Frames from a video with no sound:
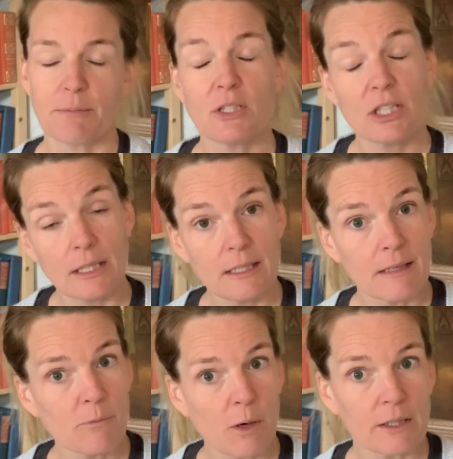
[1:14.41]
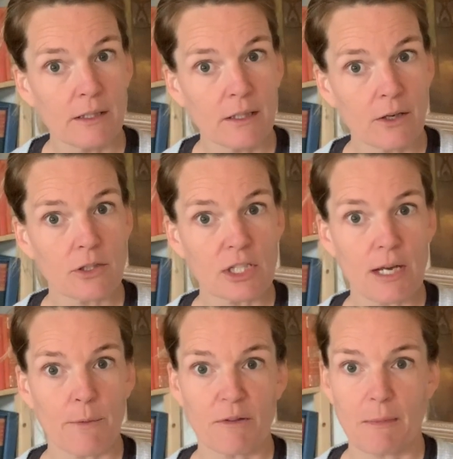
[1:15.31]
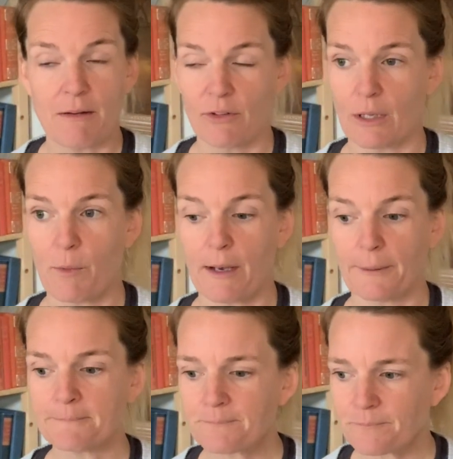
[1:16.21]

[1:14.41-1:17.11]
But she didn't want to negotiate with me really well.